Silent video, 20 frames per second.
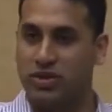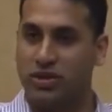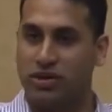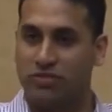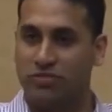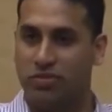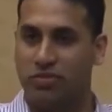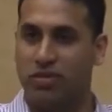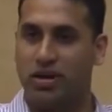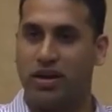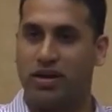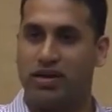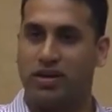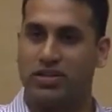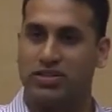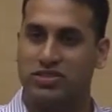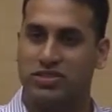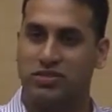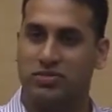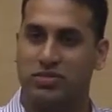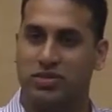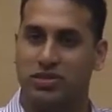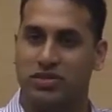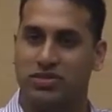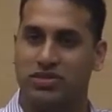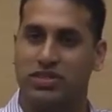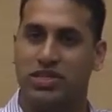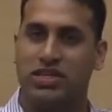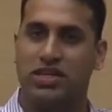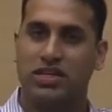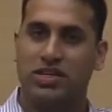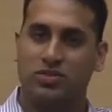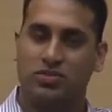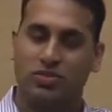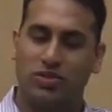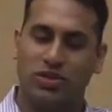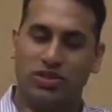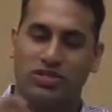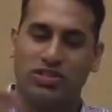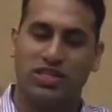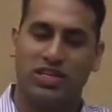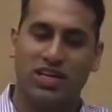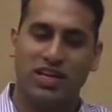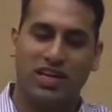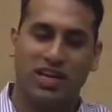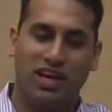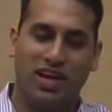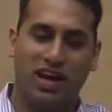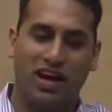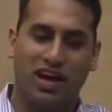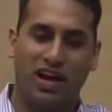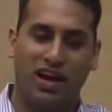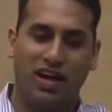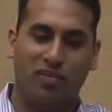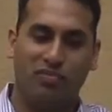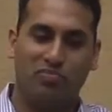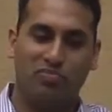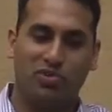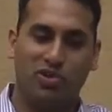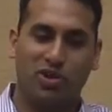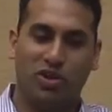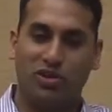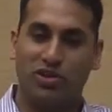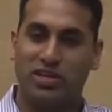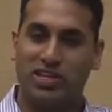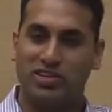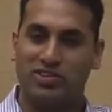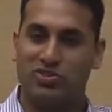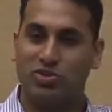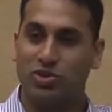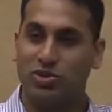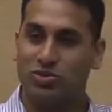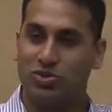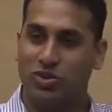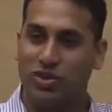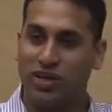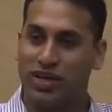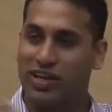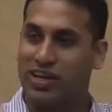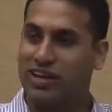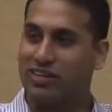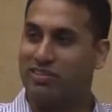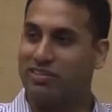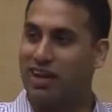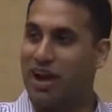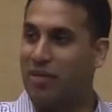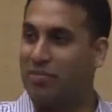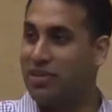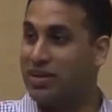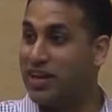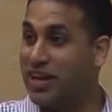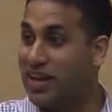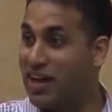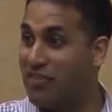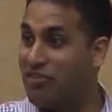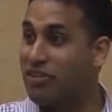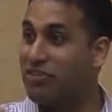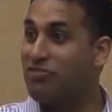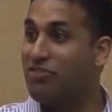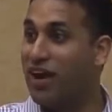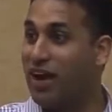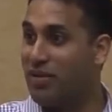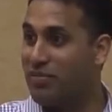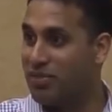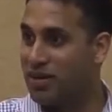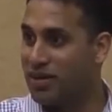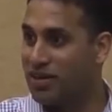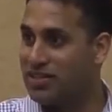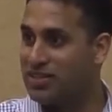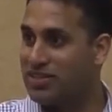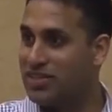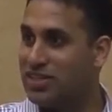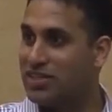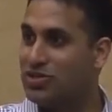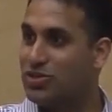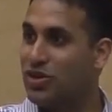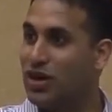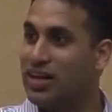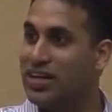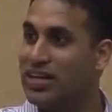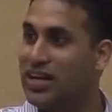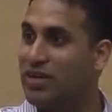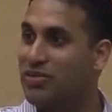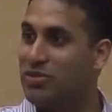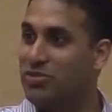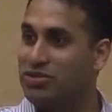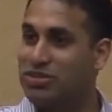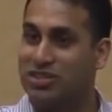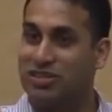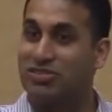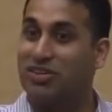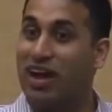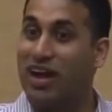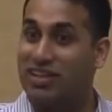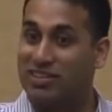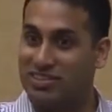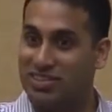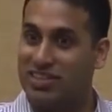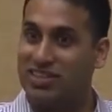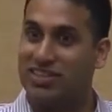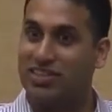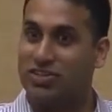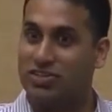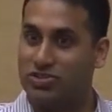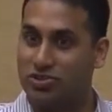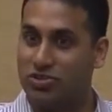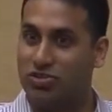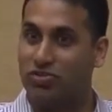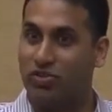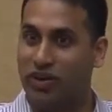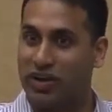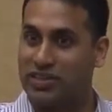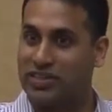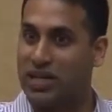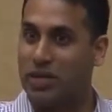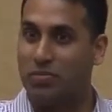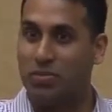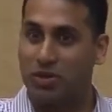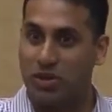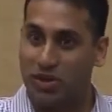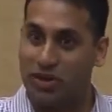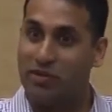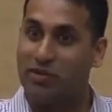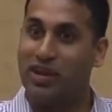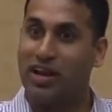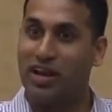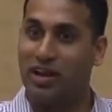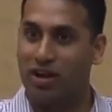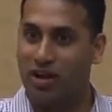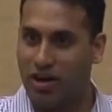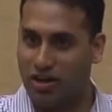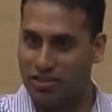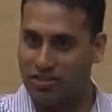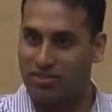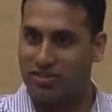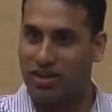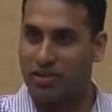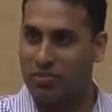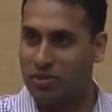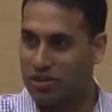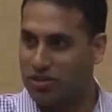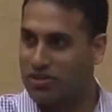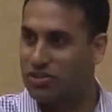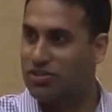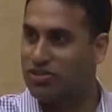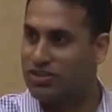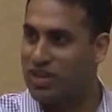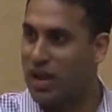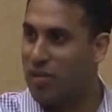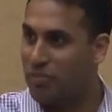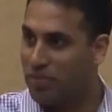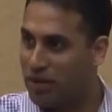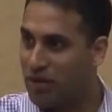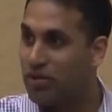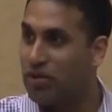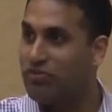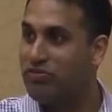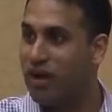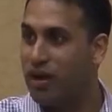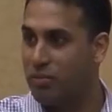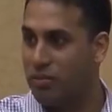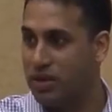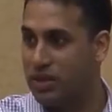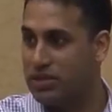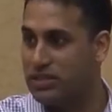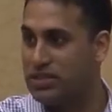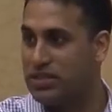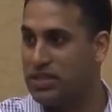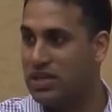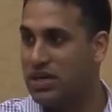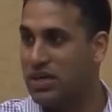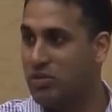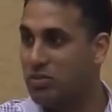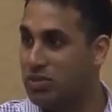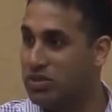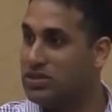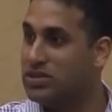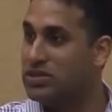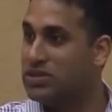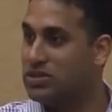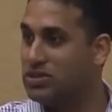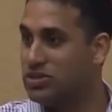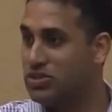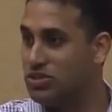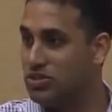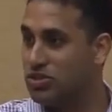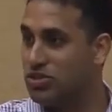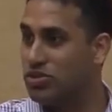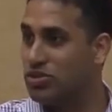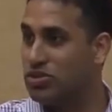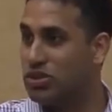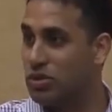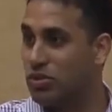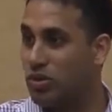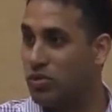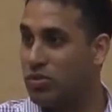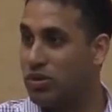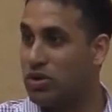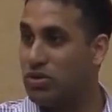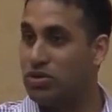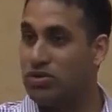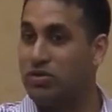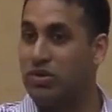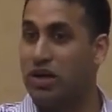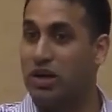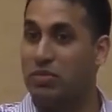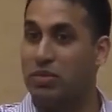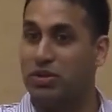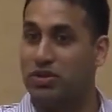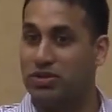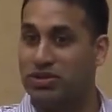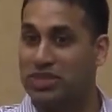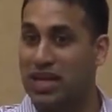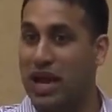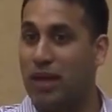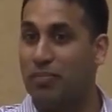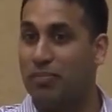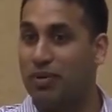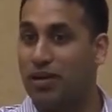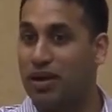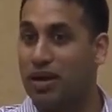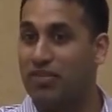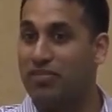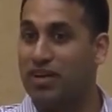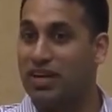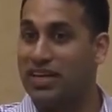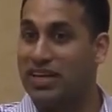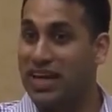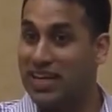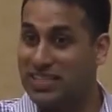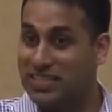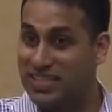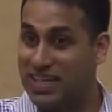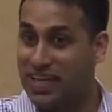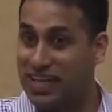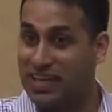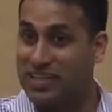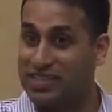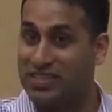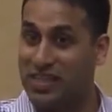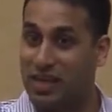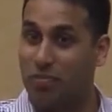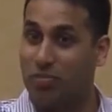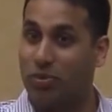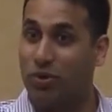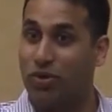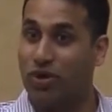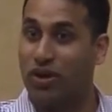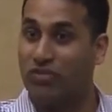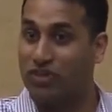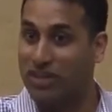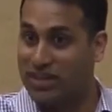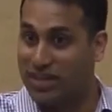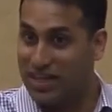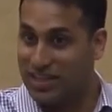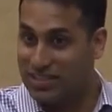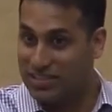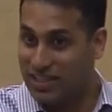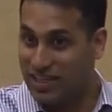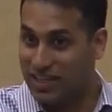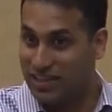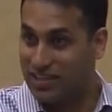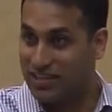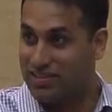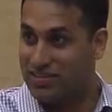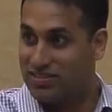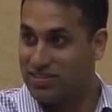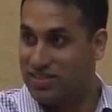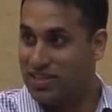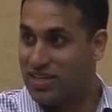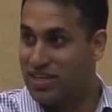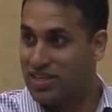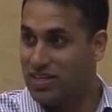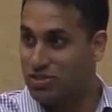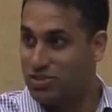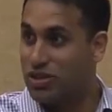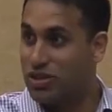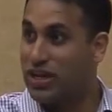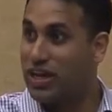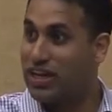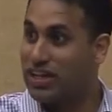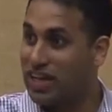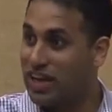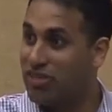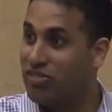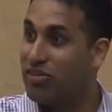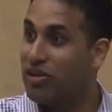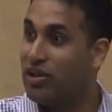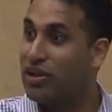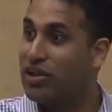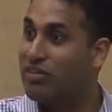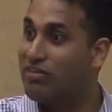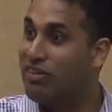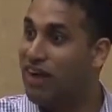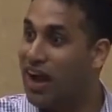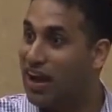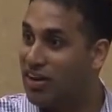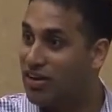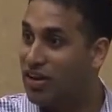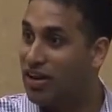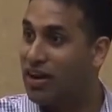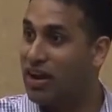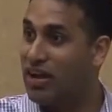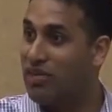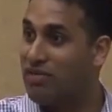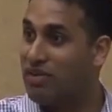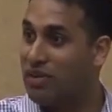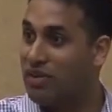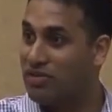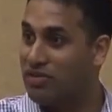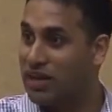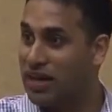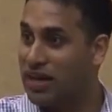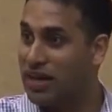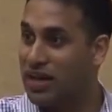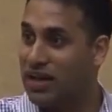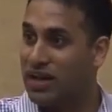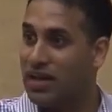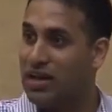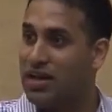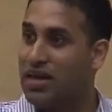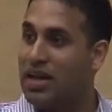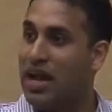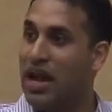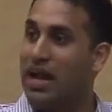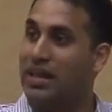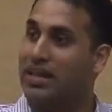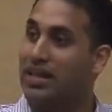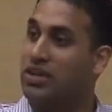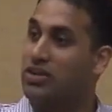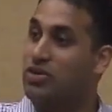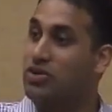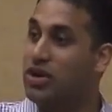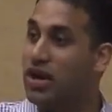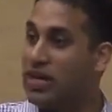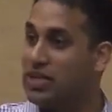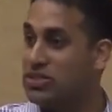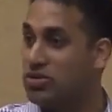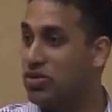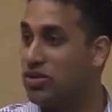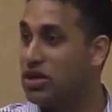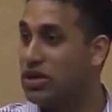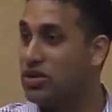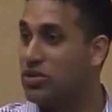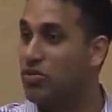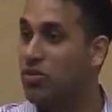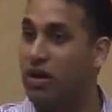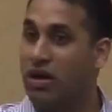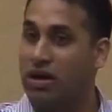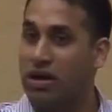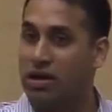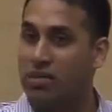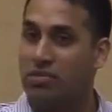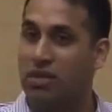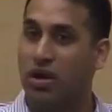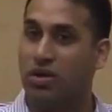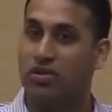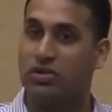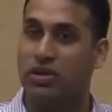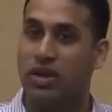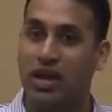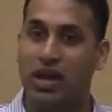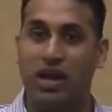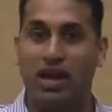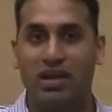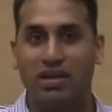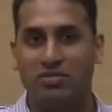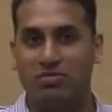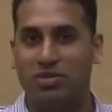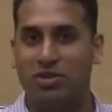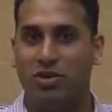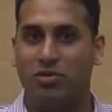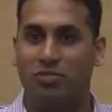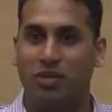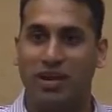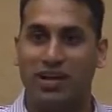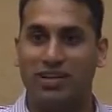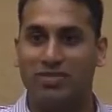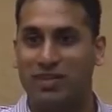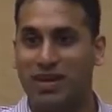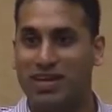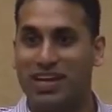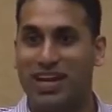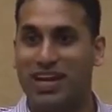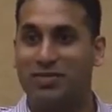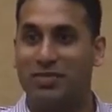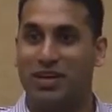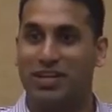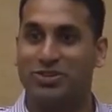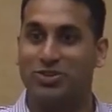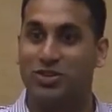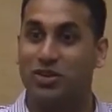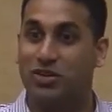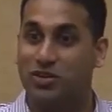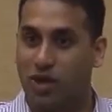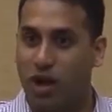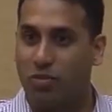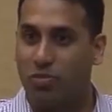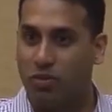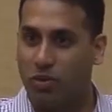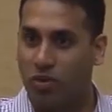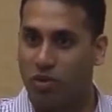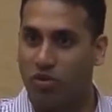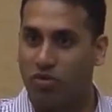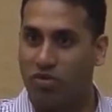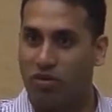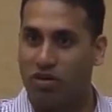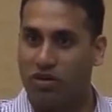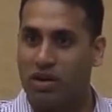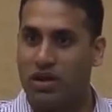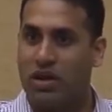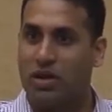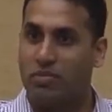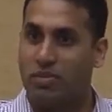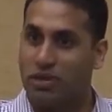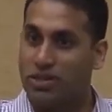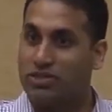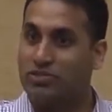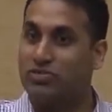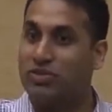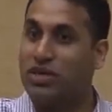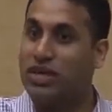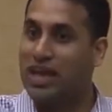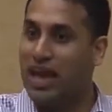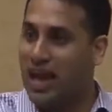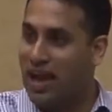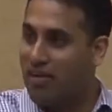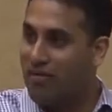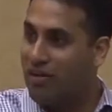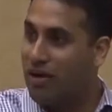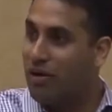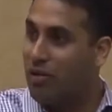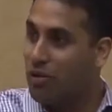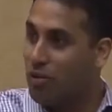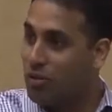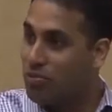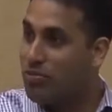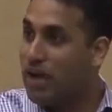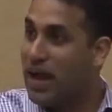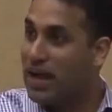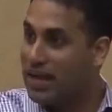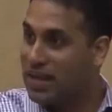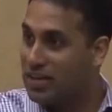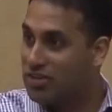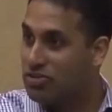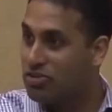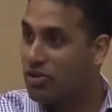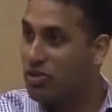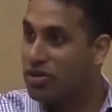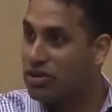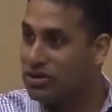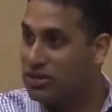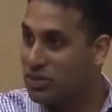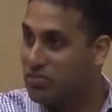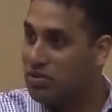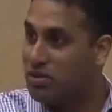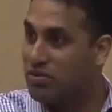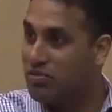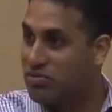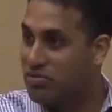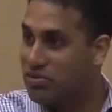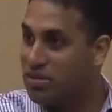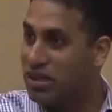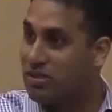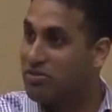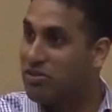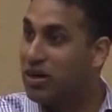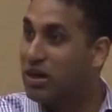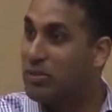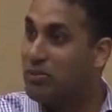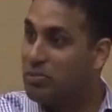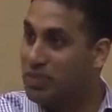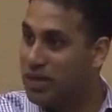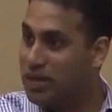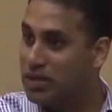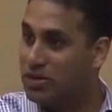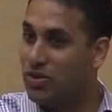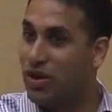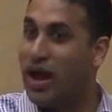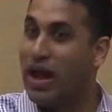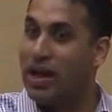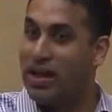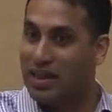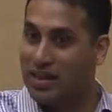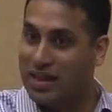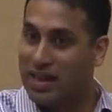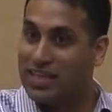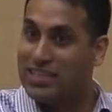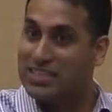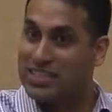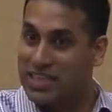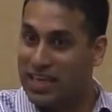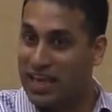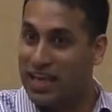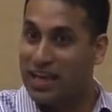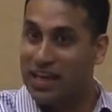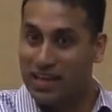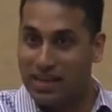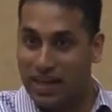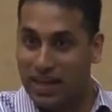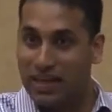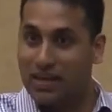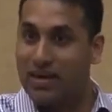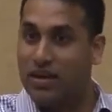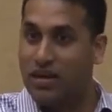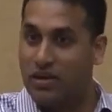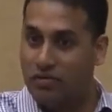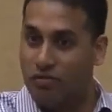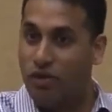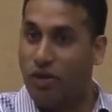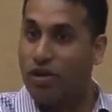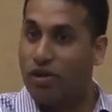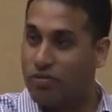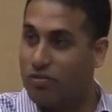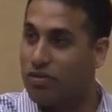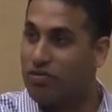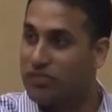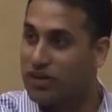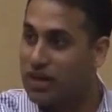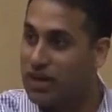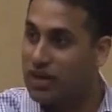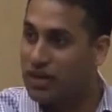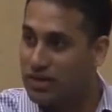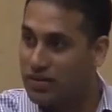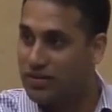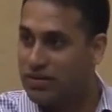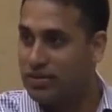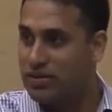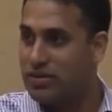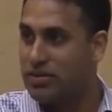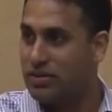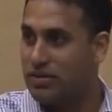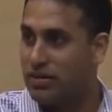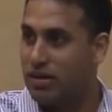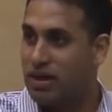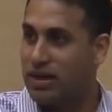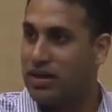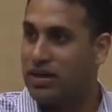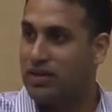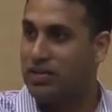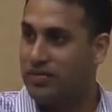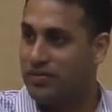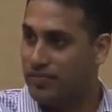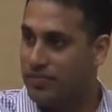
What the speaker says: we heard from our customers was, these tools would only grab the data every 5 minutes, and so anytime there was a transient issue, for example, that would get lost, right, because you're sampling only 5 minutes. With this solution, what we do is we're able to sample every 10 seconds and upload every 10 seconds. So you're getting that real granular level of data. And then you guys don't need to worry about, hey, is my database going to topple over? Because we have our own back-end storage that's really built to handle that scale and that volume of data, right?